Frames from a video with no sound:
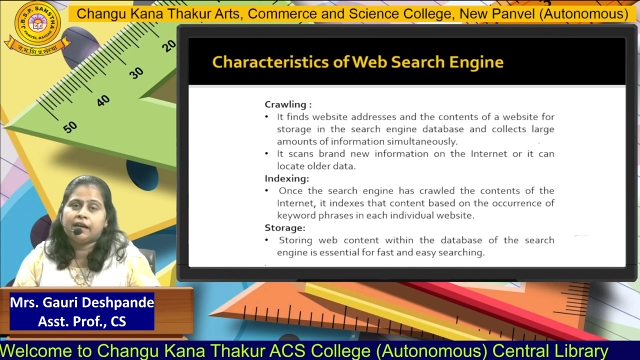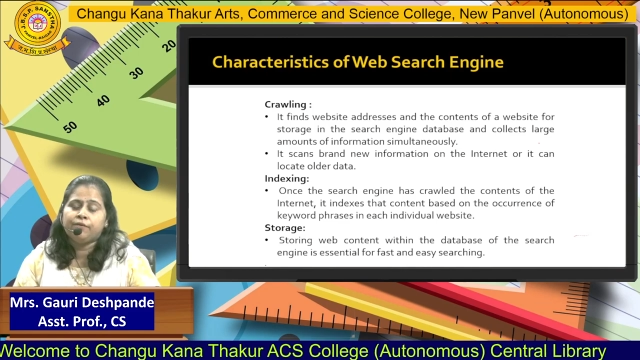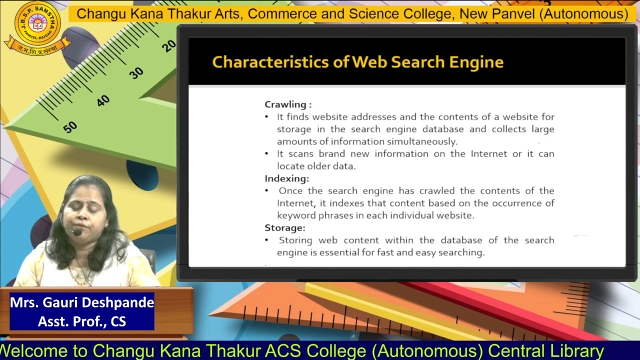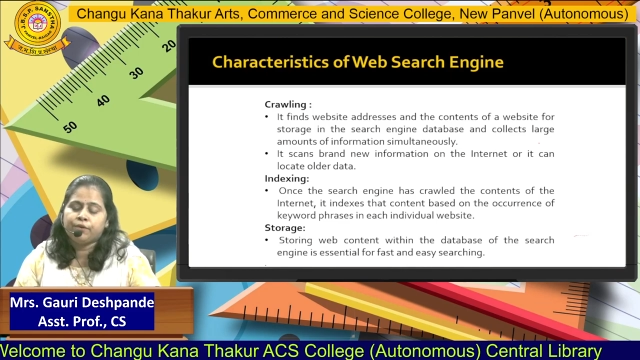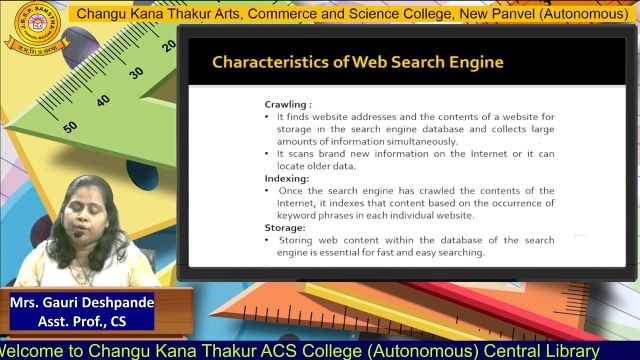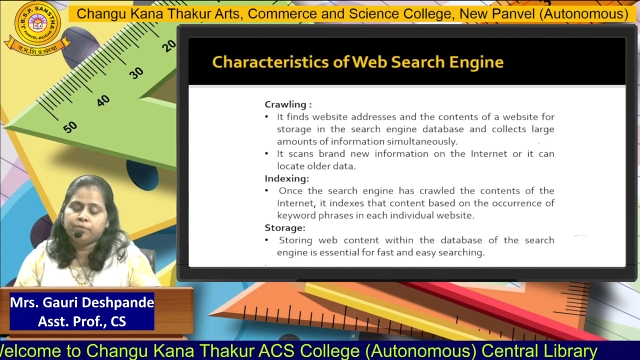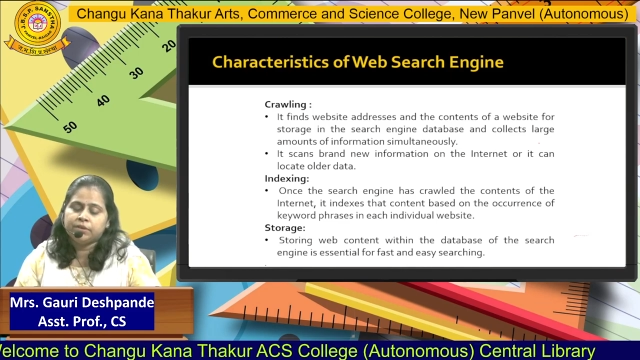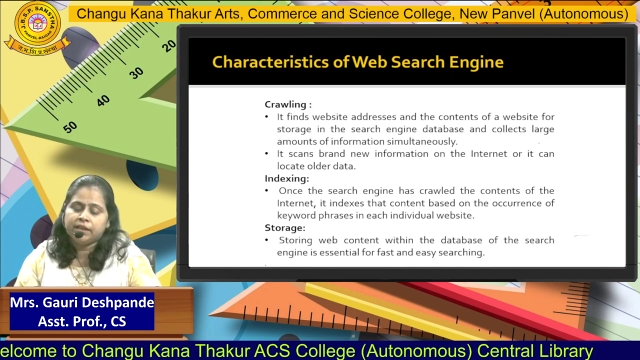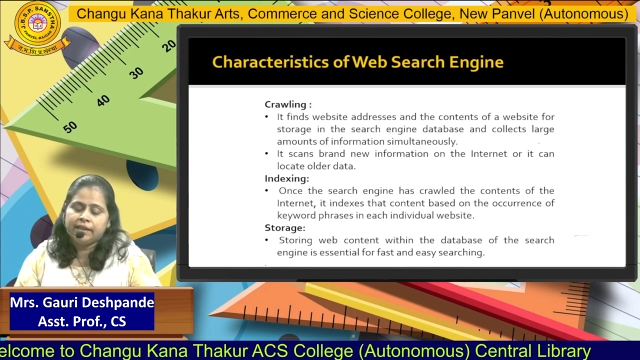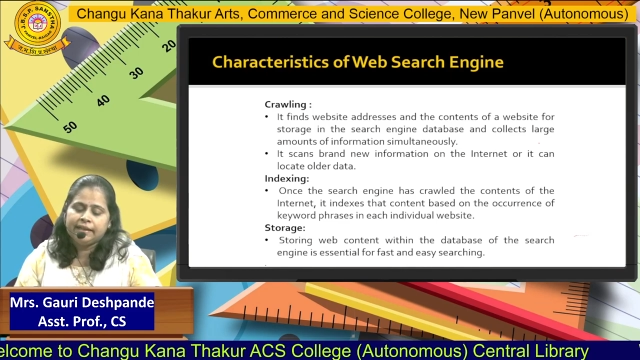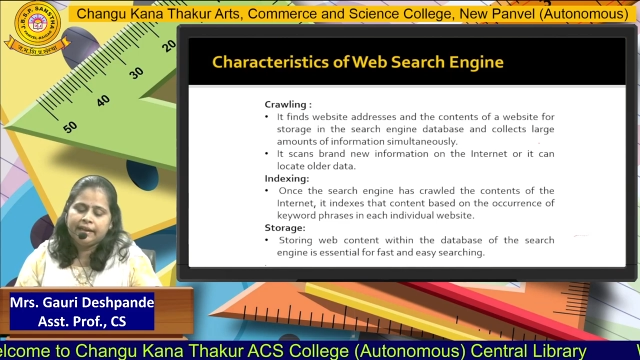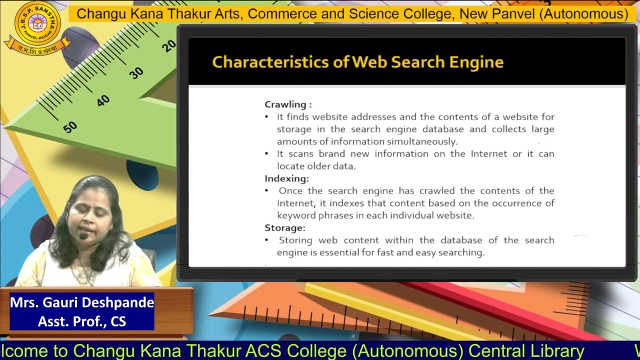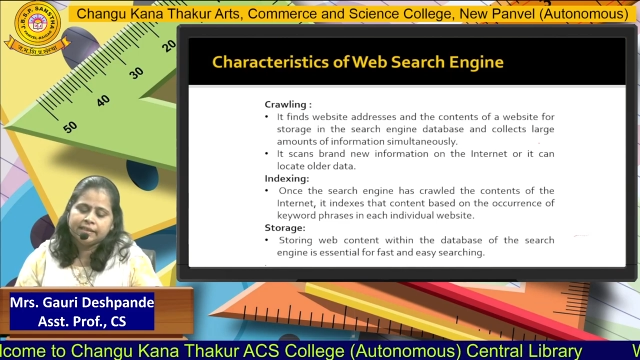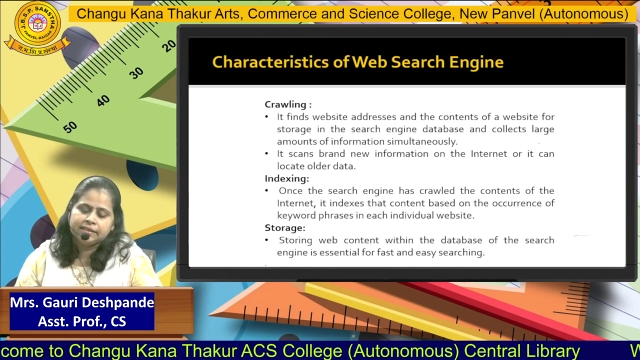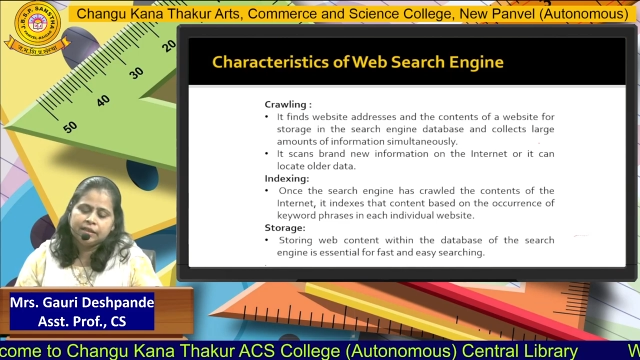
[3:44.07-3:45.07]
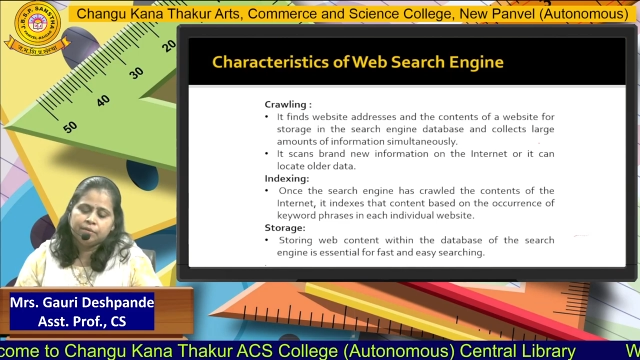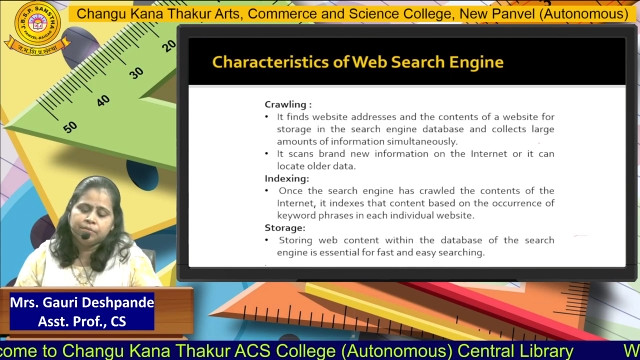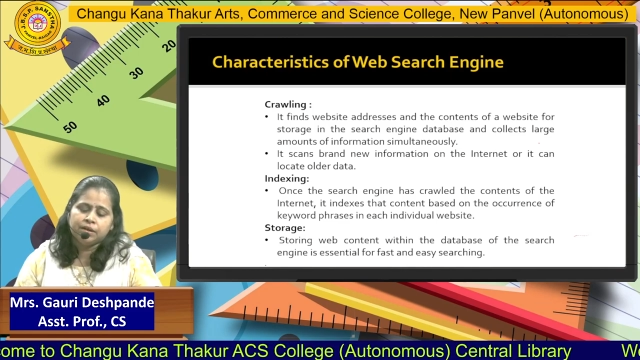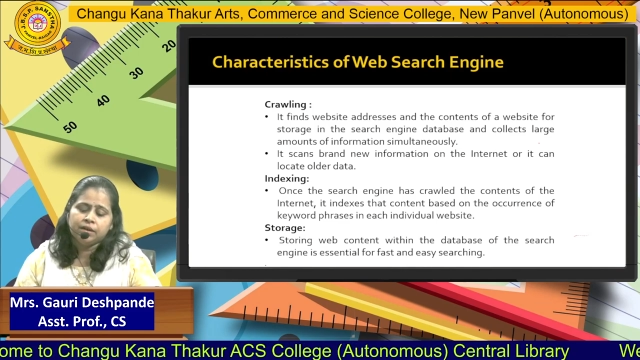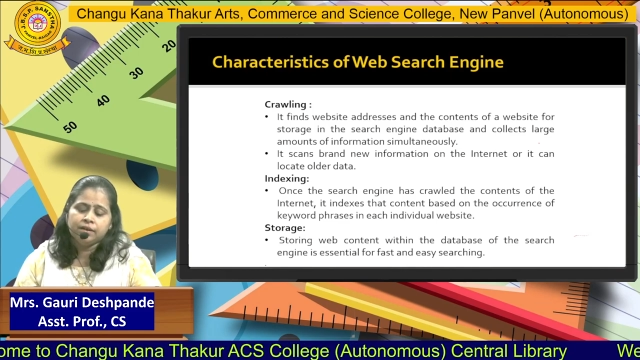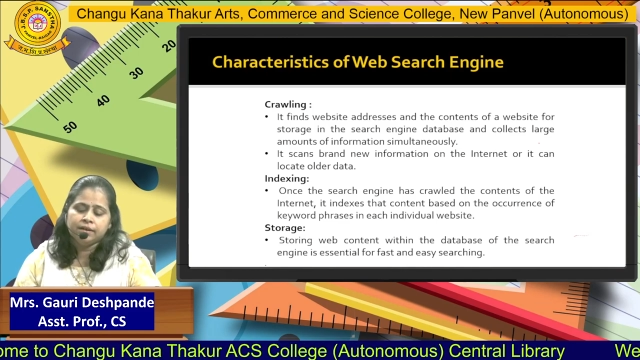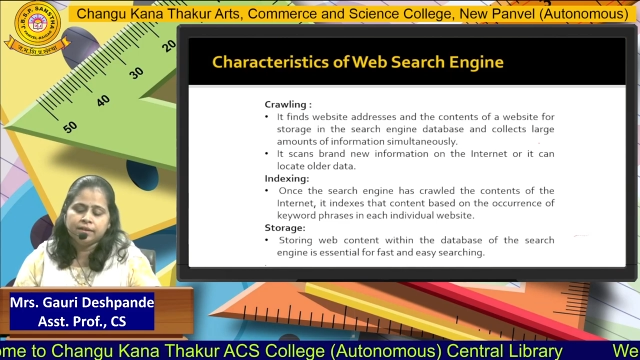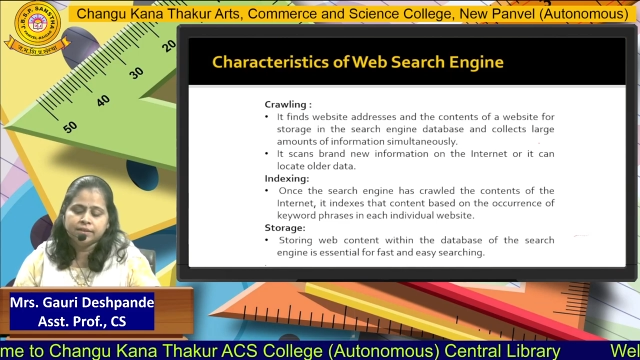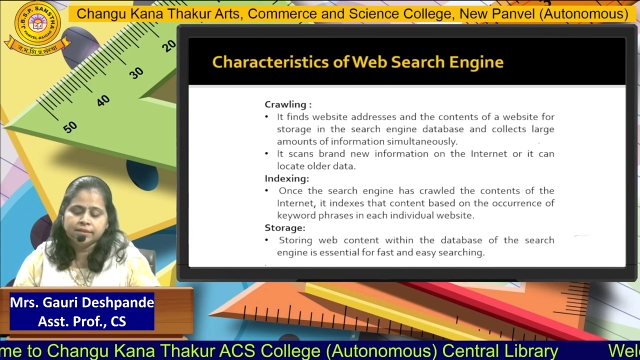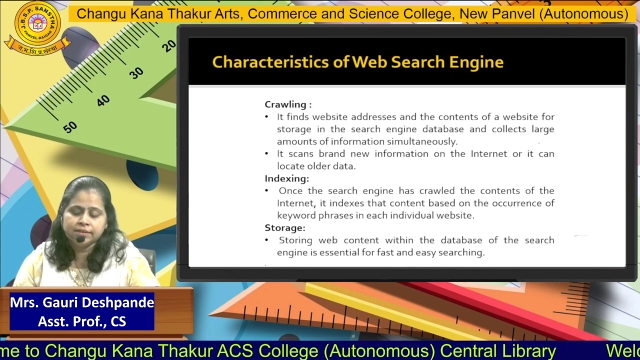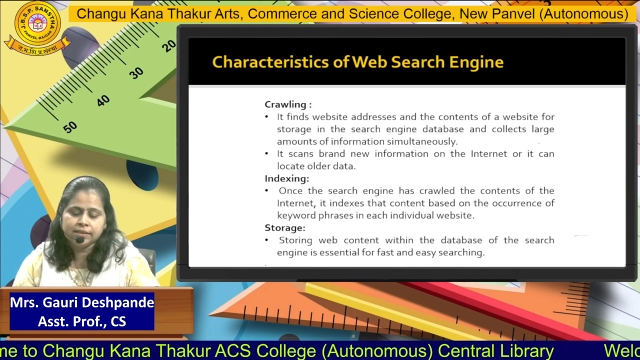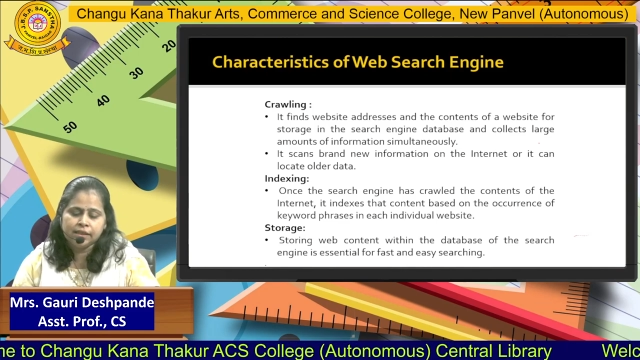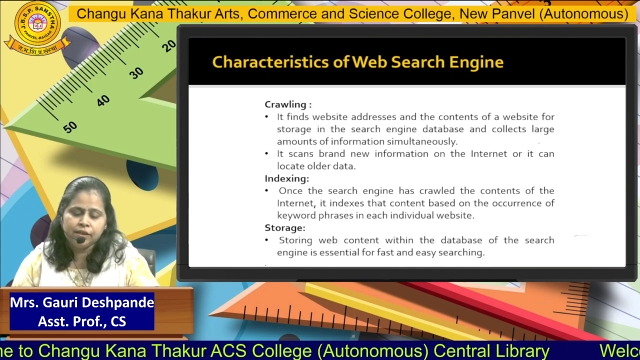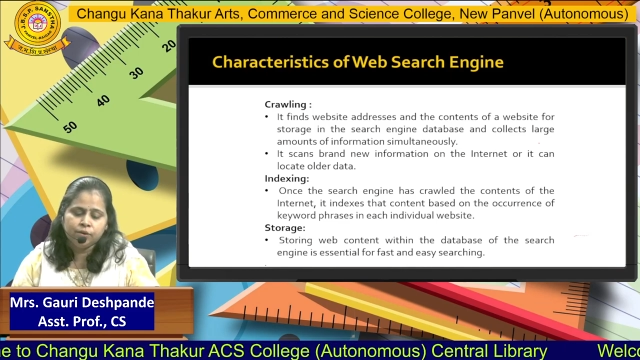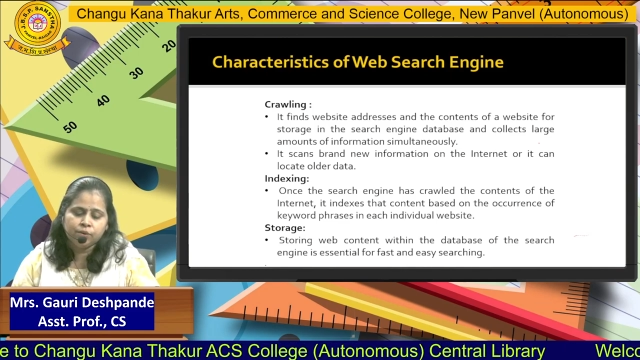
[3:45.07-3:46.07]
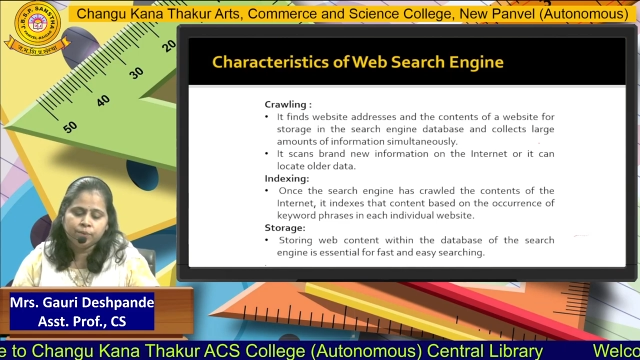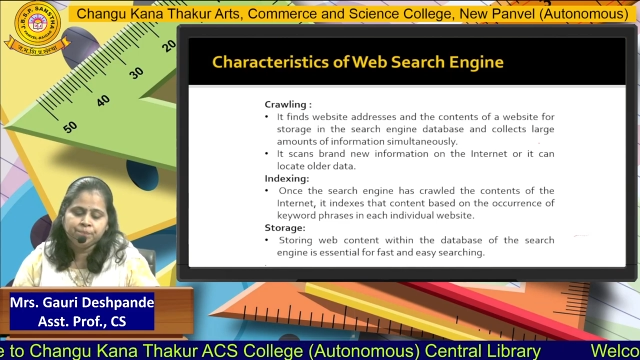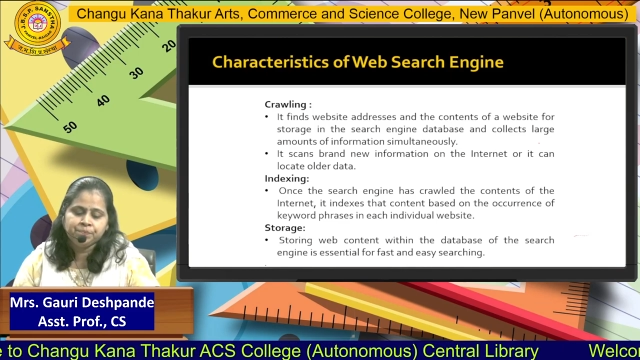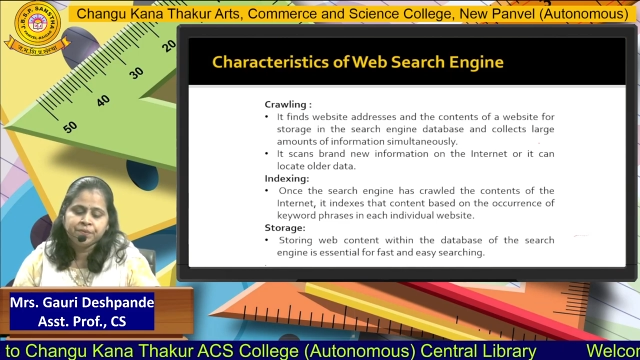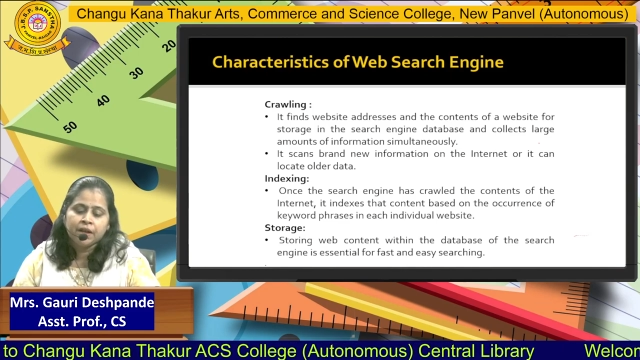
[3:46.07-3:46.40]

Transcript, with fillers: from the index number 0